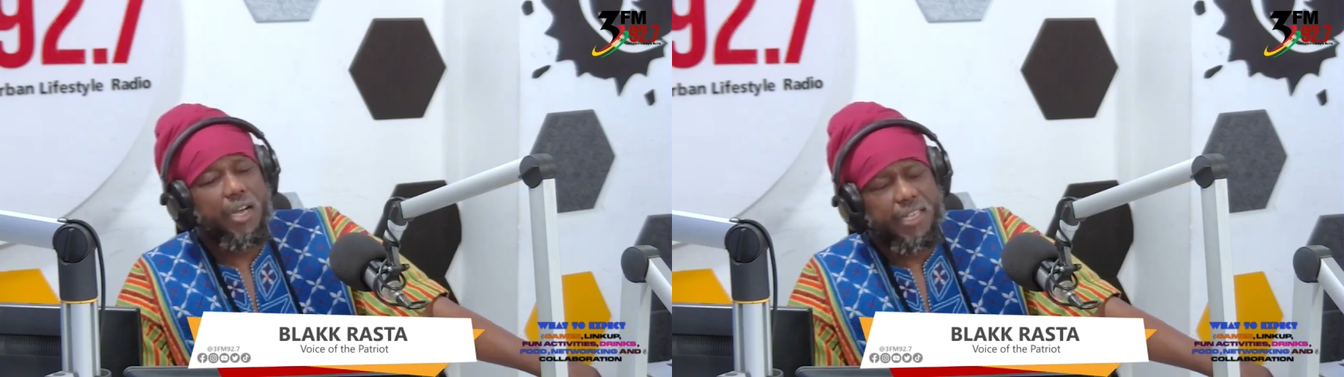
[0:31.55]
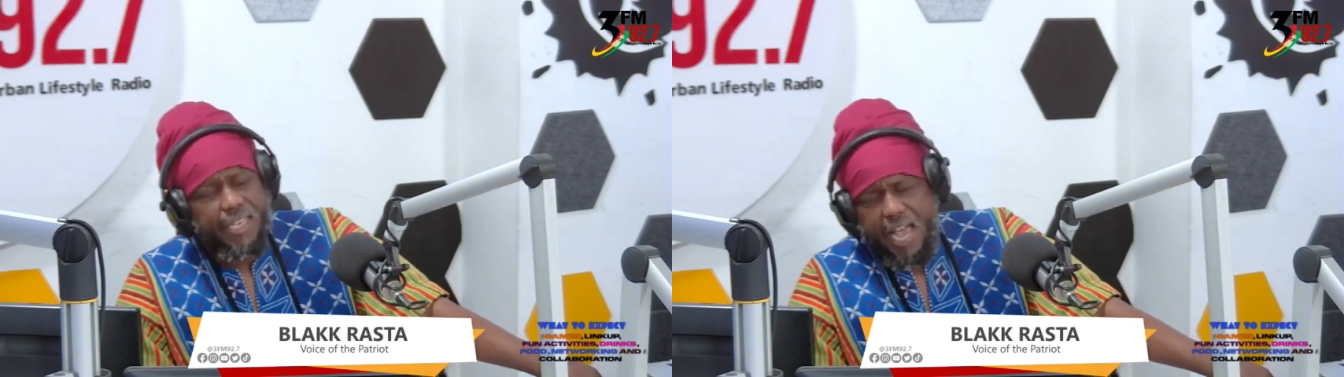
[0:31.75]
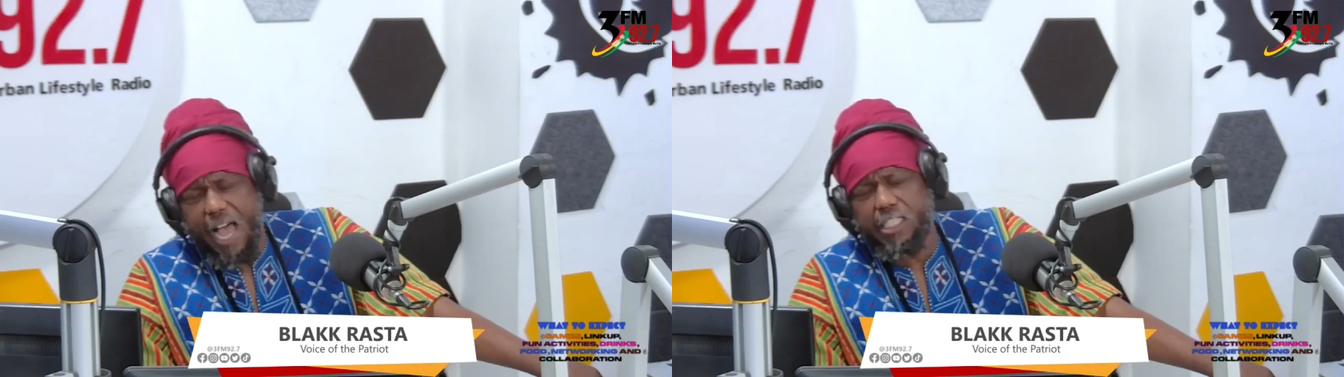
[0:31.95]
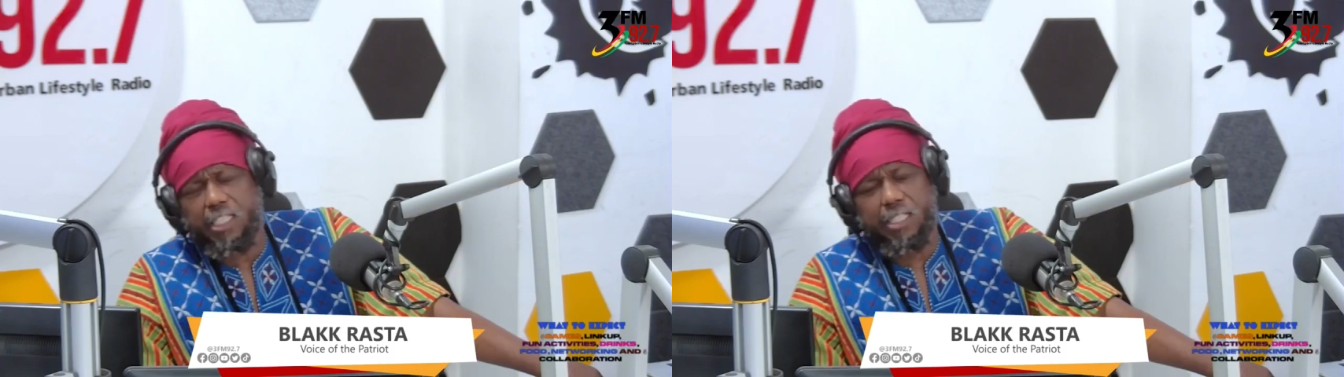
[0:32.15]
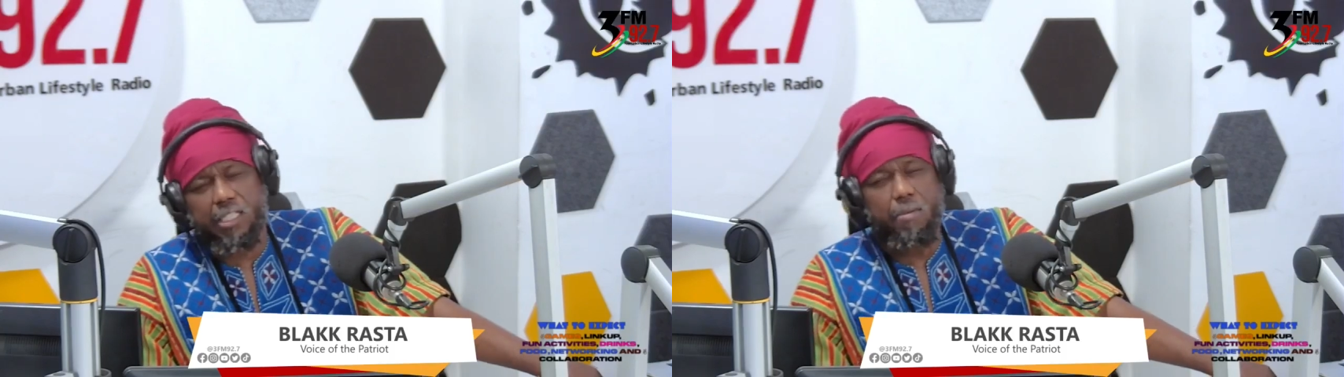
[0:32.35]

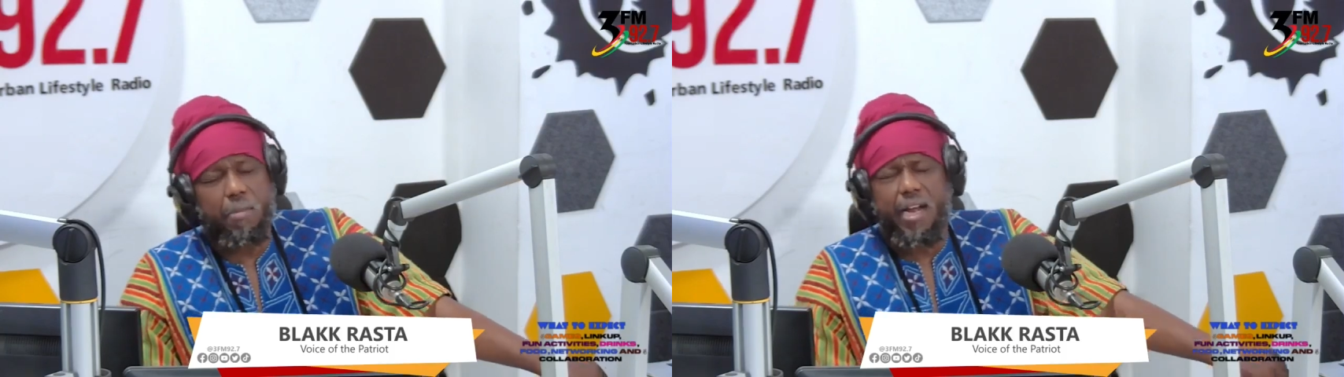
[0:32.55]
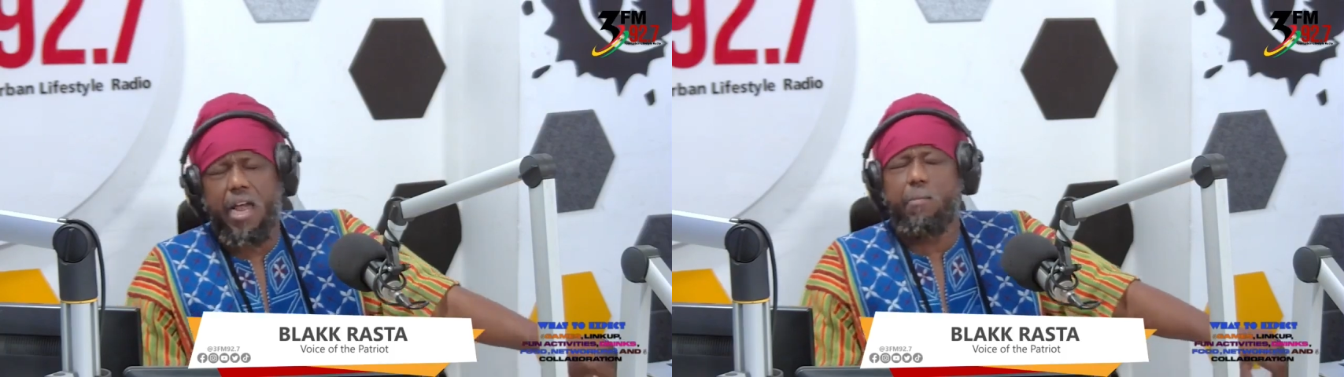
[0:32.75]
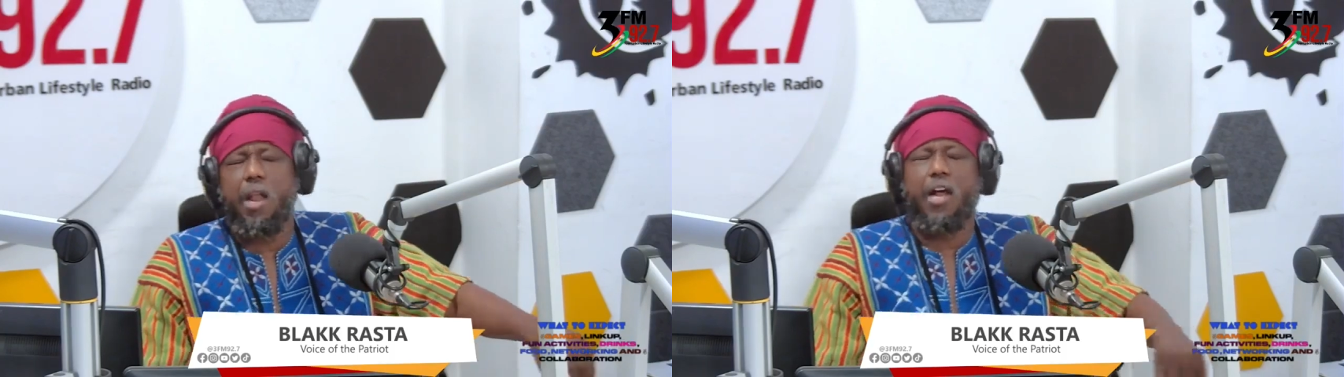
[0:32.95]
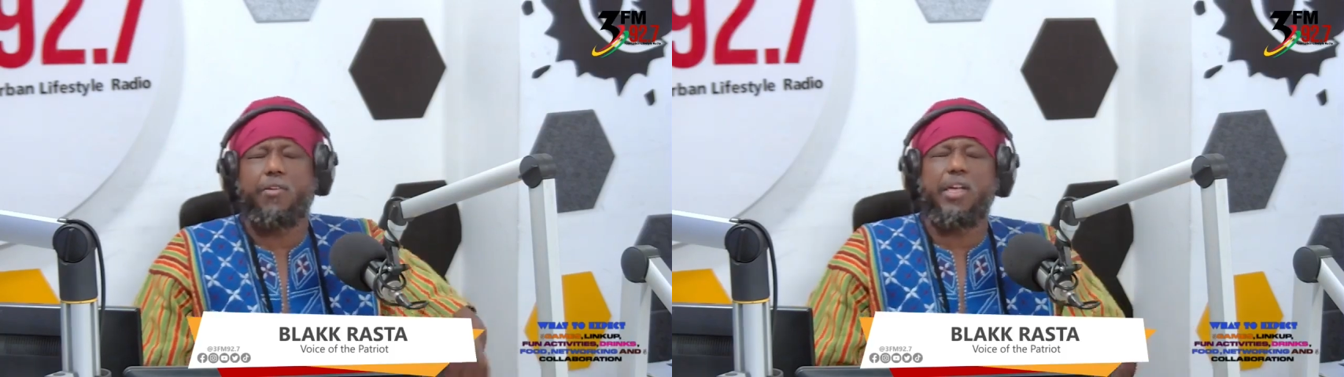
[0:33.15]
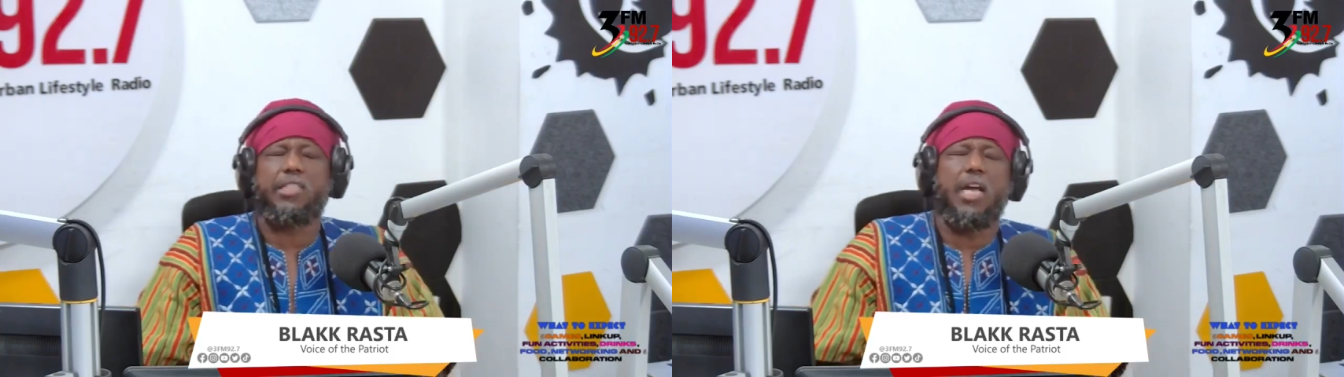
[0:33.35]
Yes. My name is Blakk
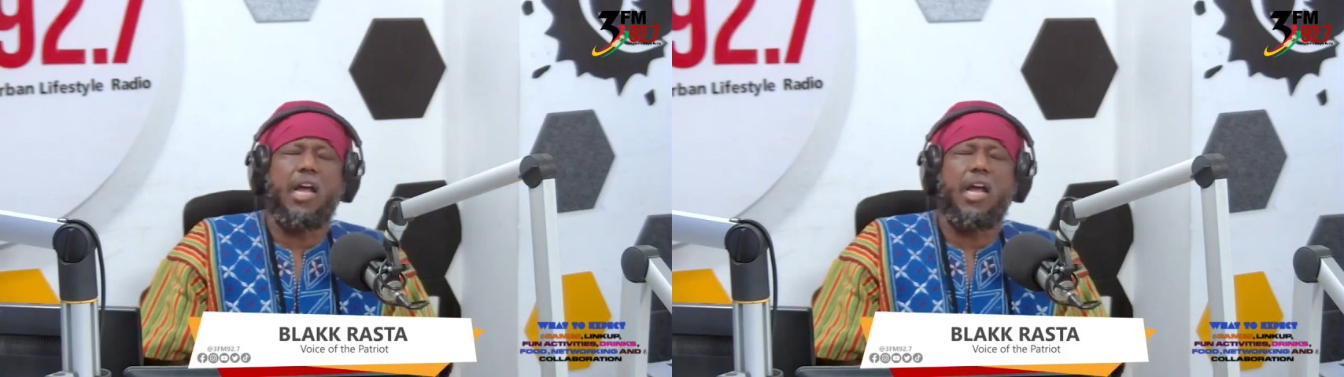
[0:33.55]
Rasta,